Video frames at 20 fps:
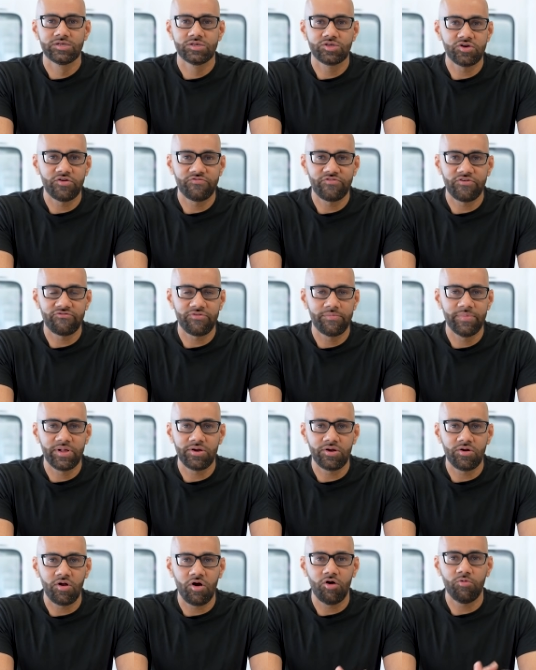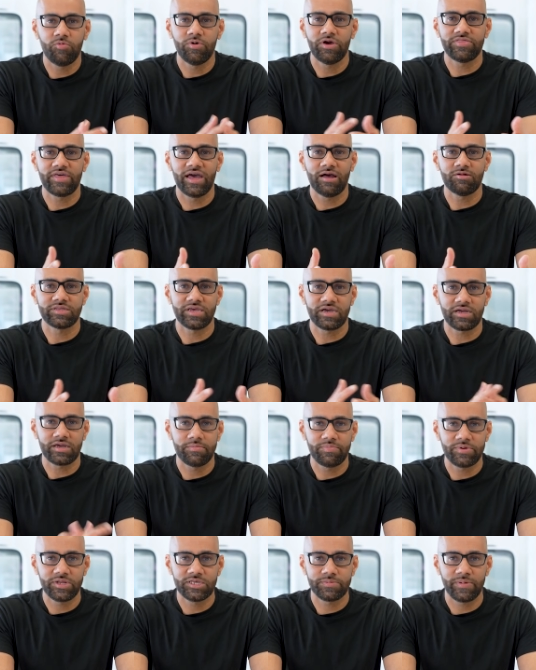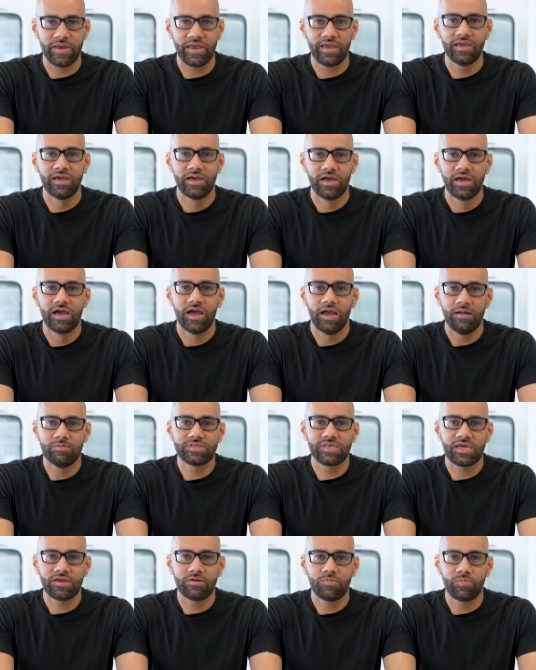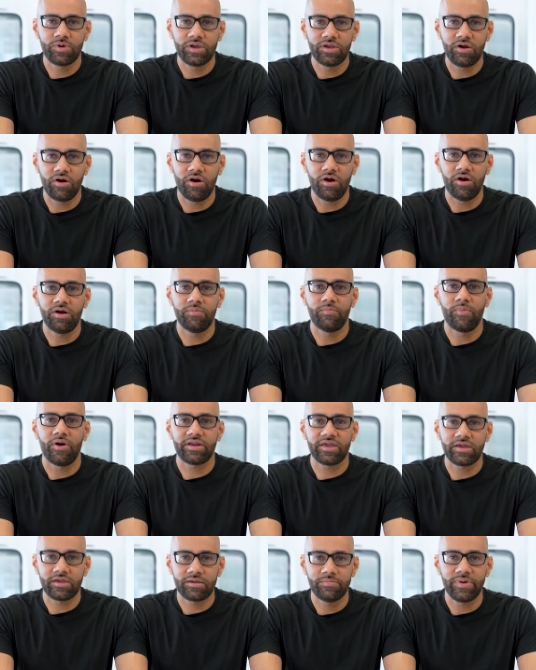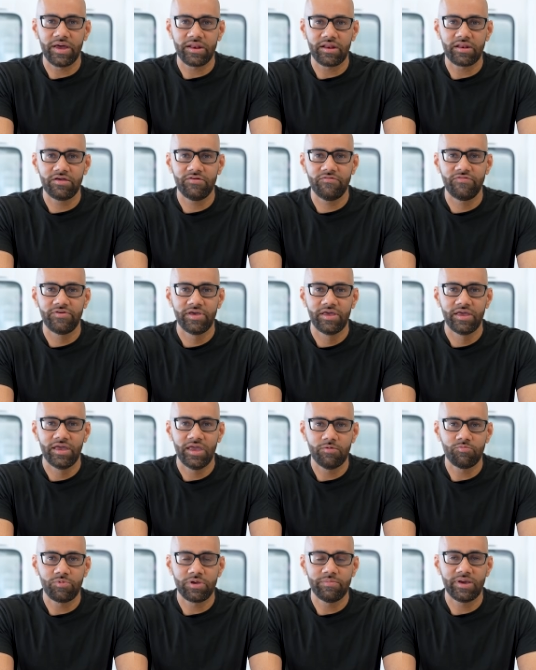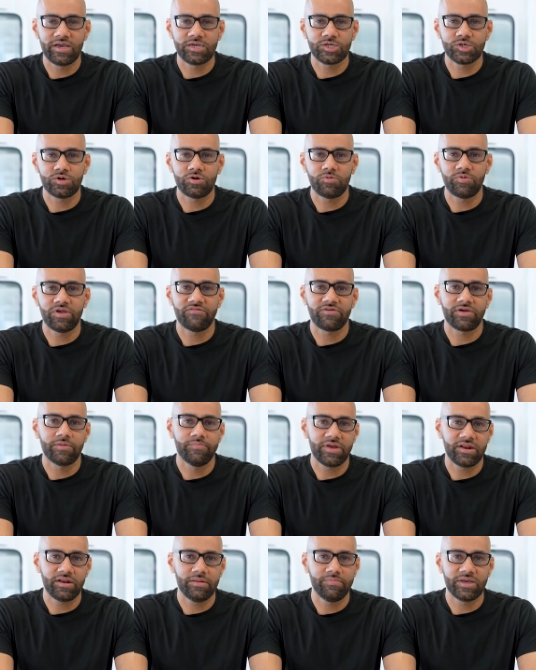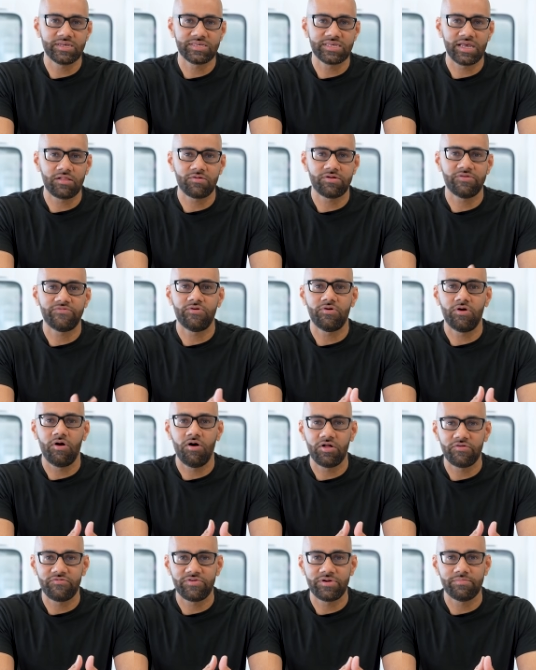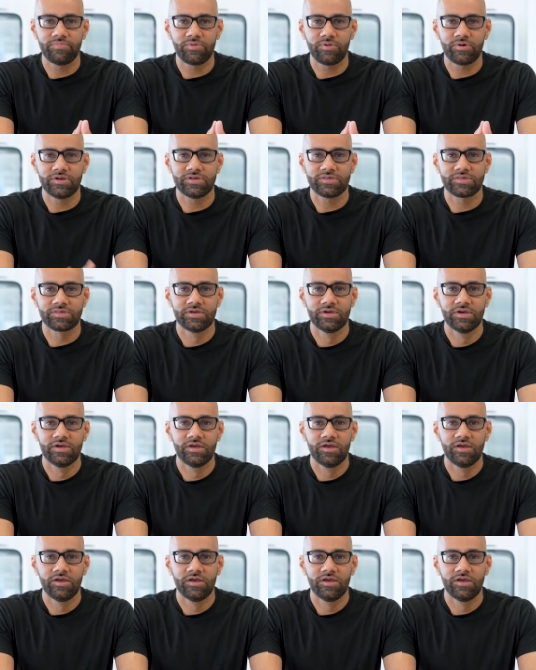So if you're familiar at all with how tech companies pay, I would say we are market competitive and we make sure we have a competitive base salary for all of our employees.